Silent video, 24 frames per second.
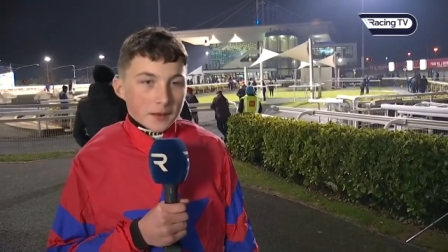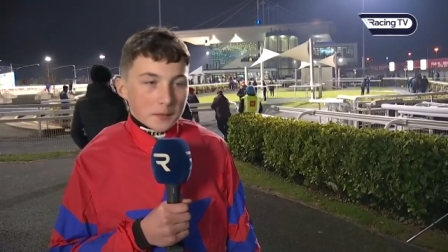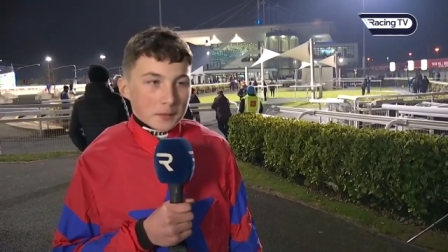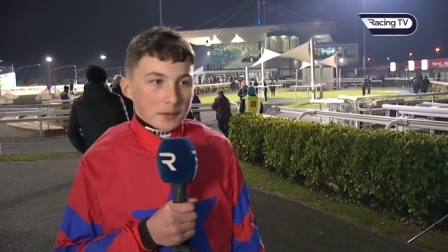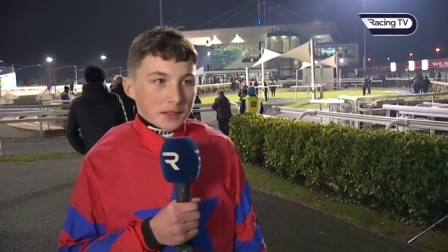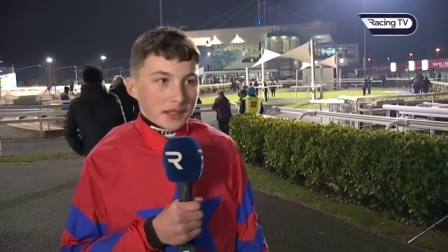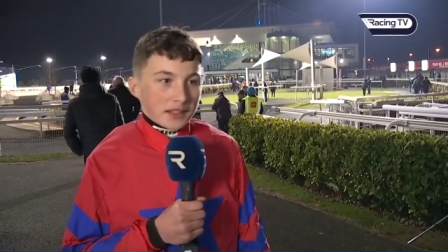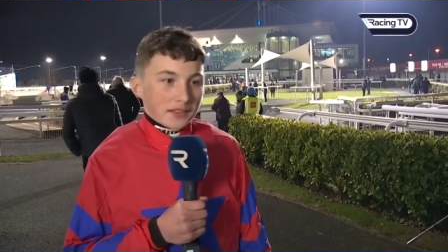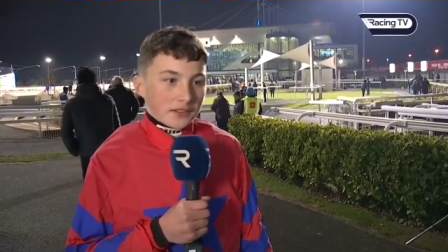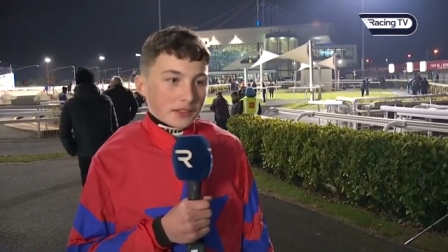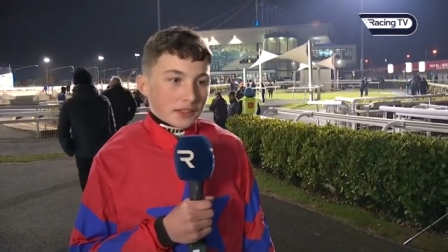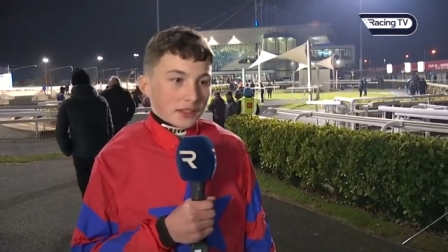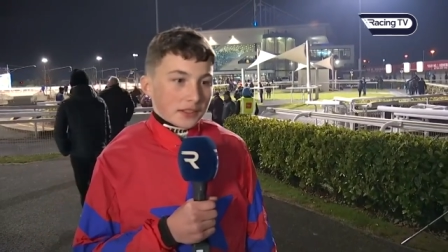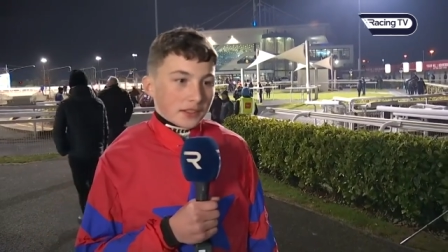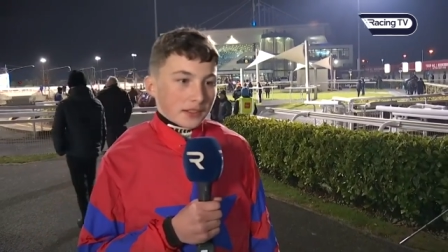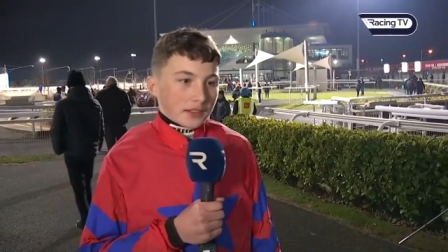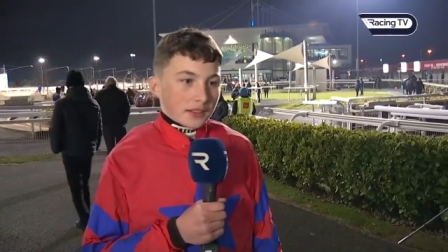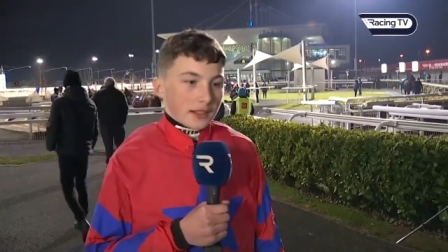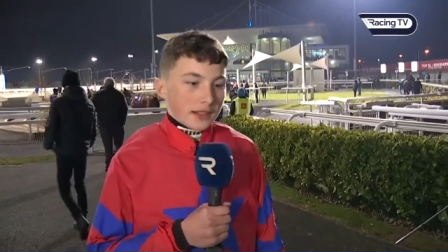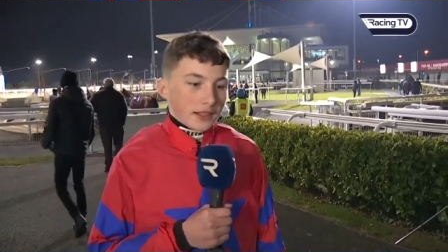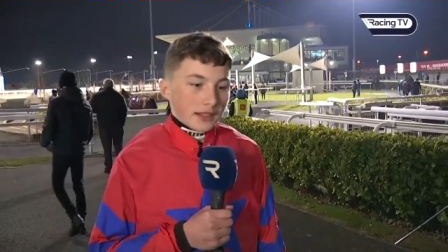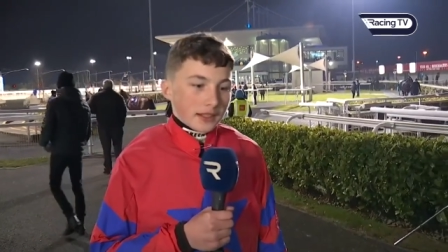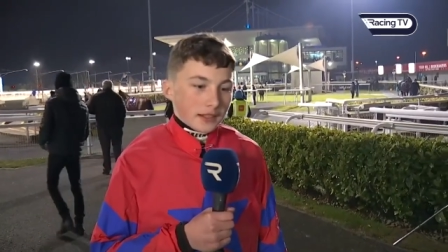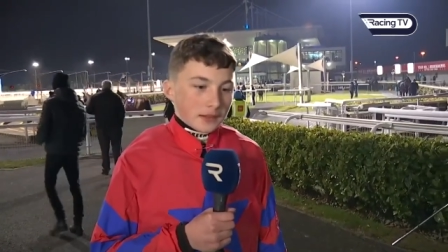I can't believe it.
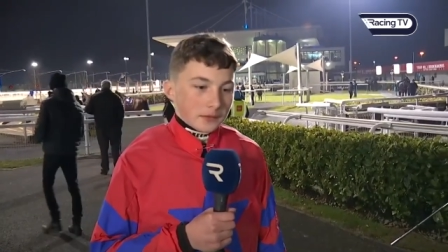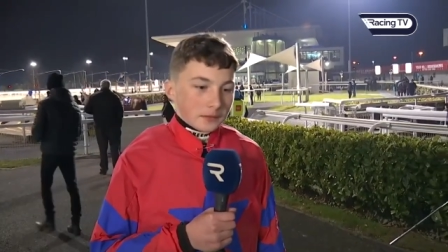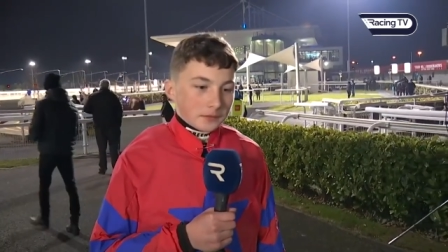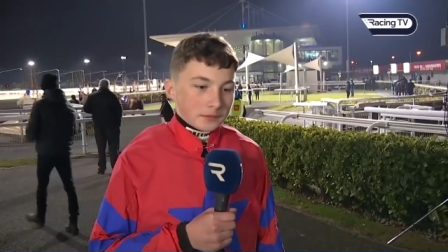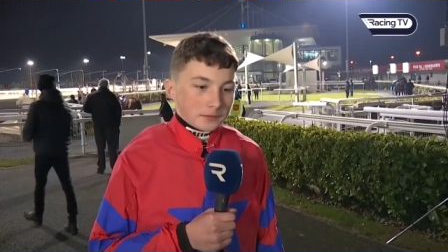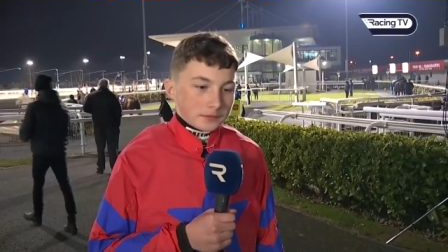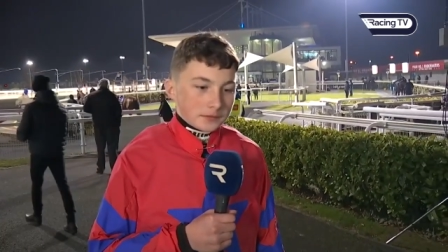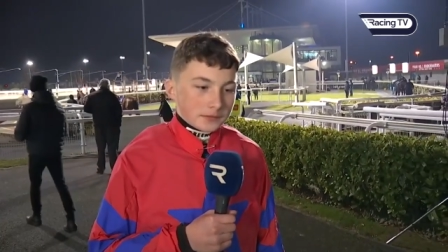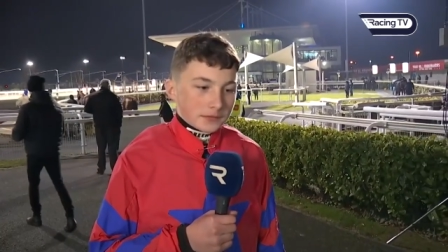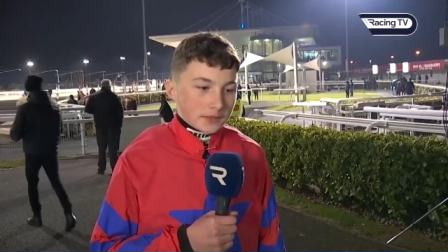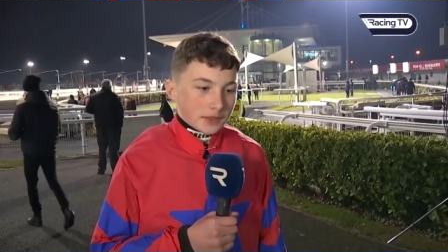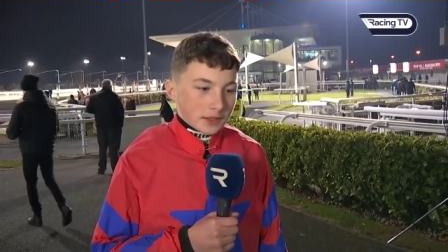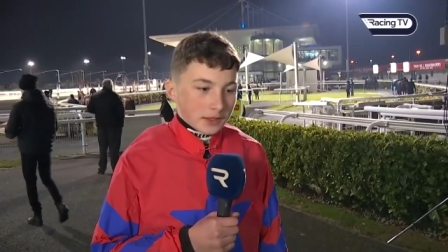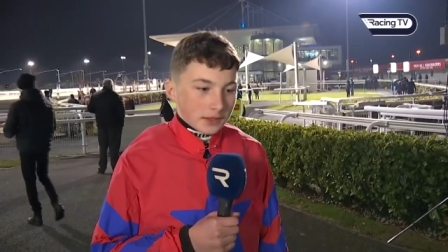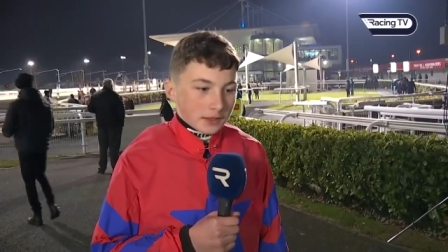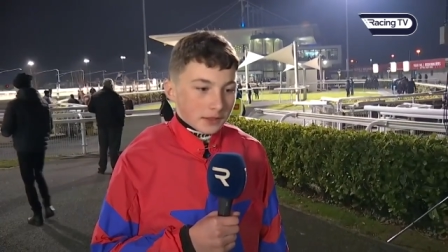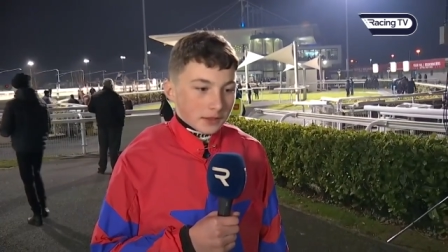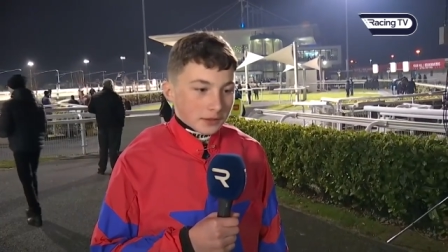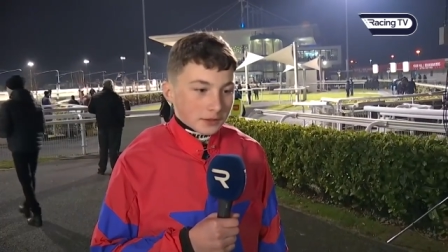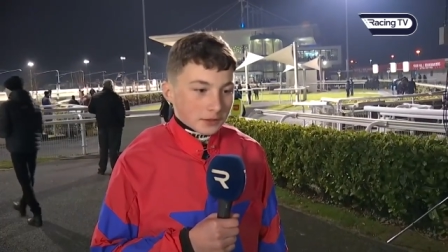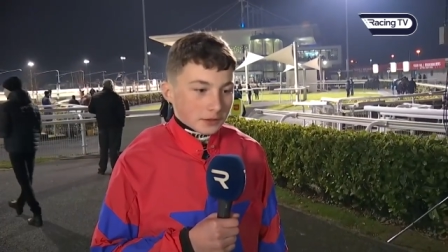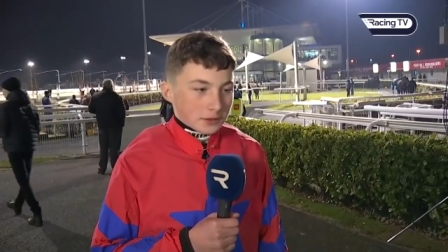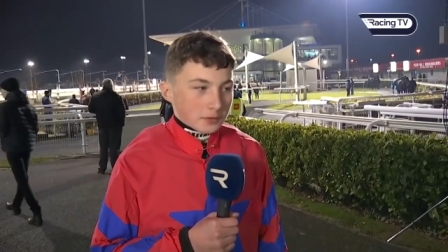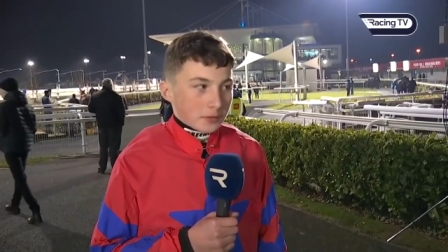
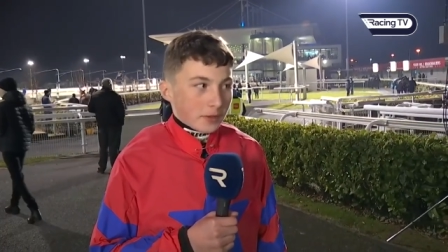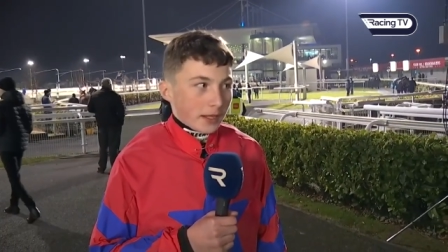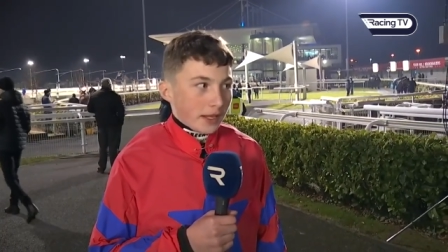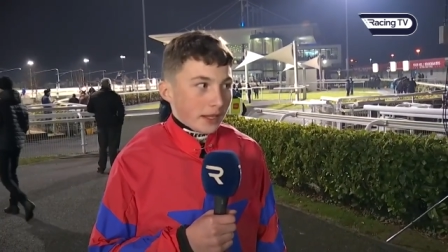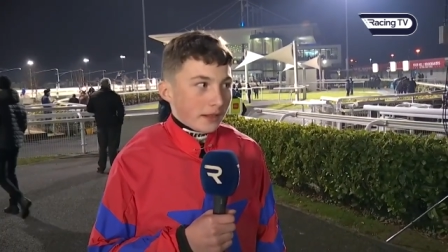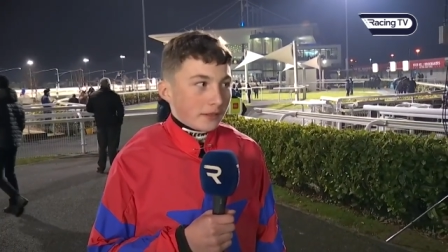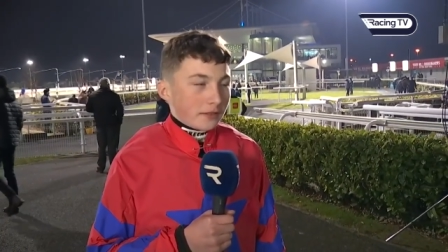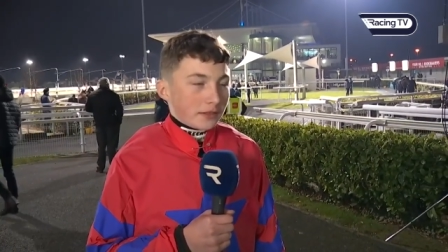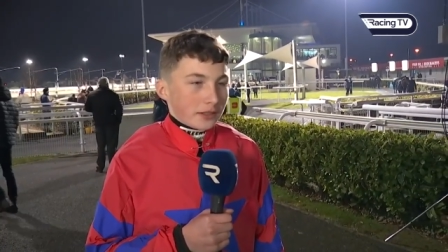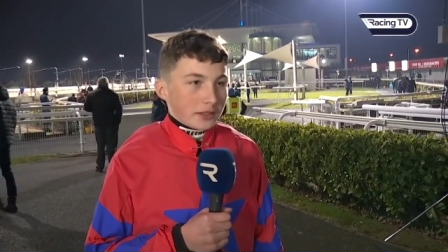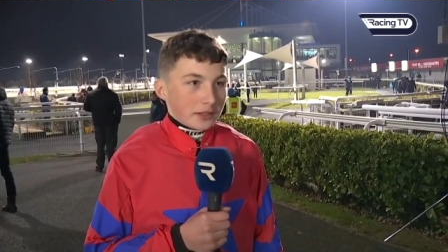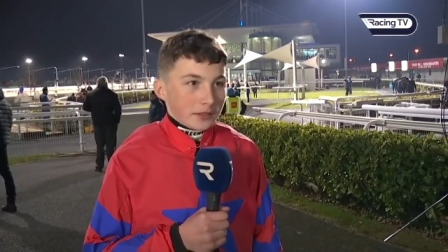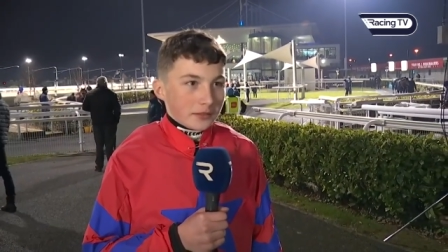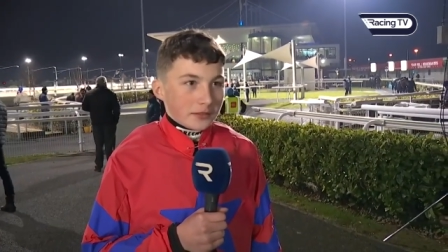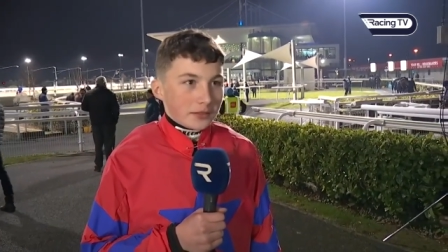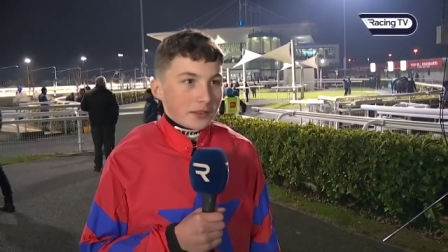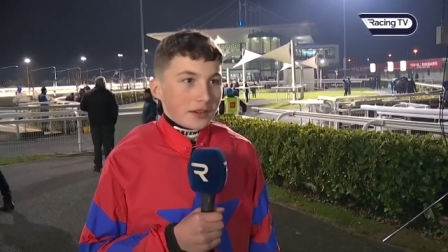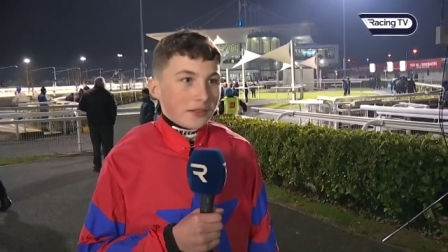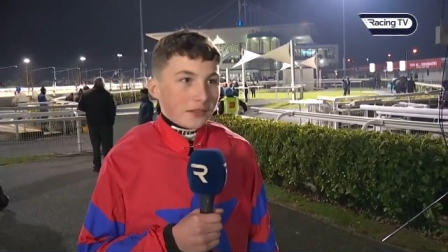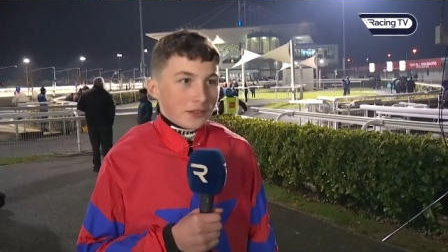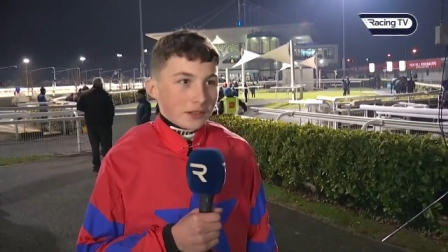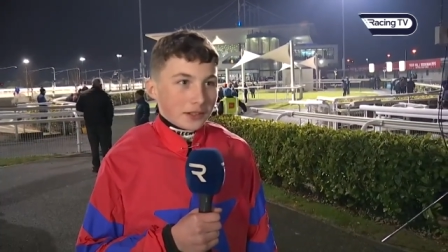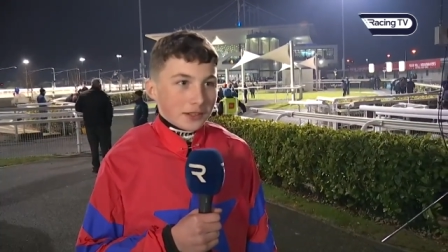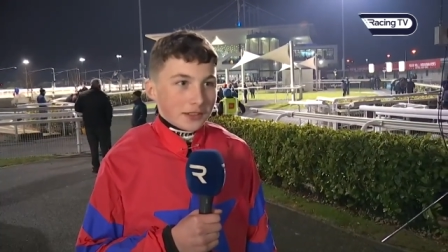Just waiting for it
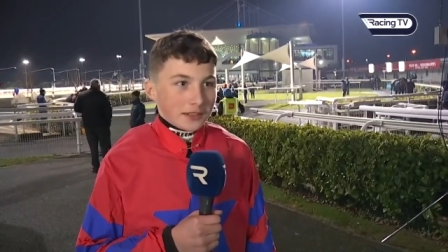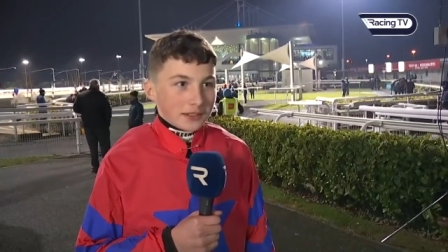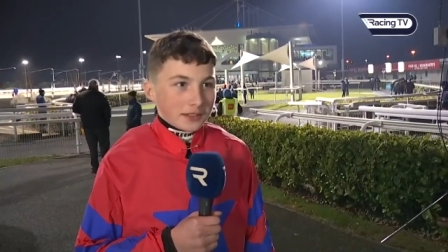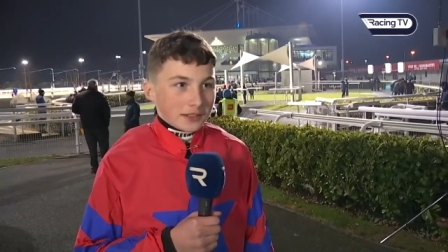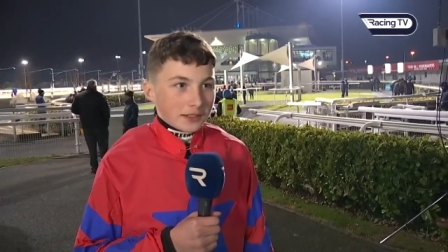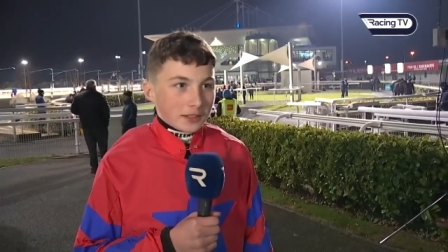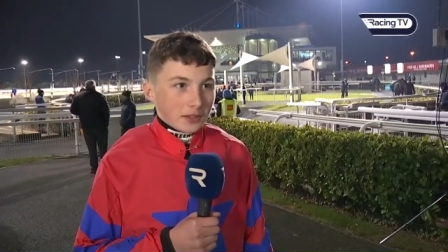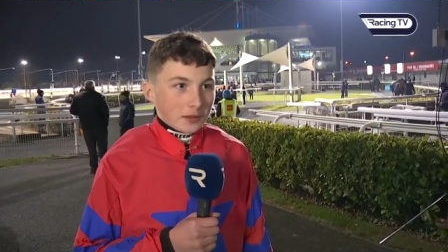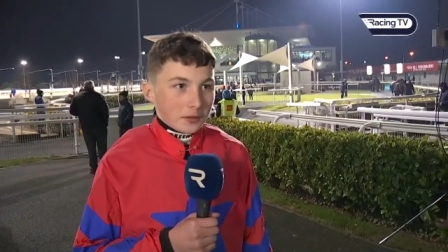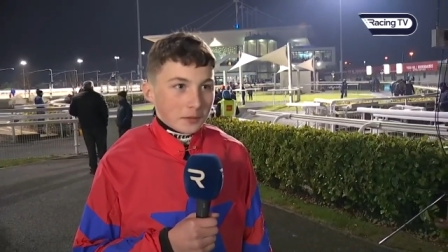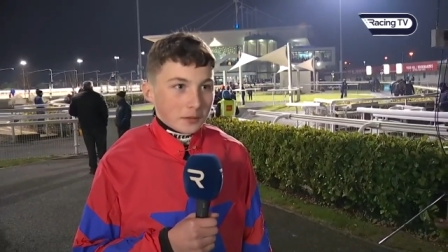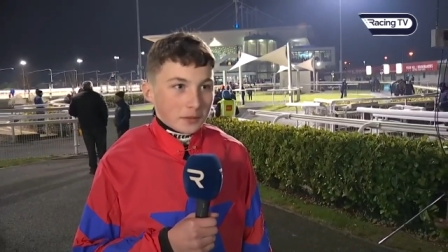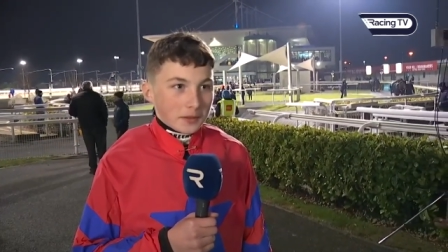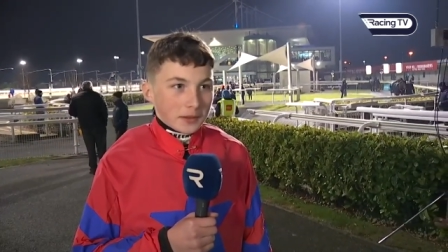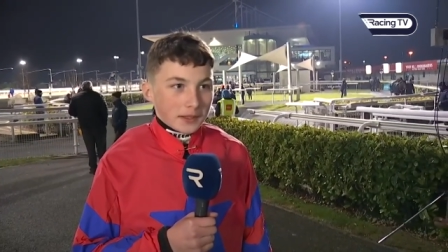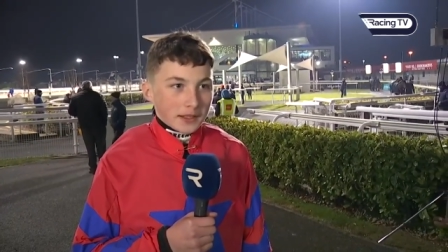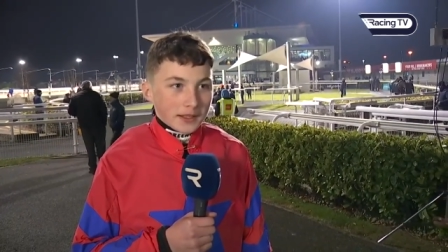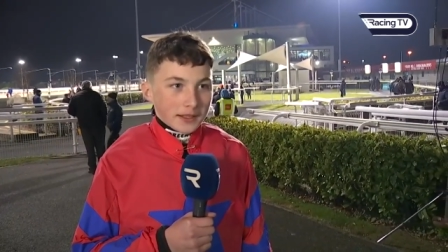forever to come,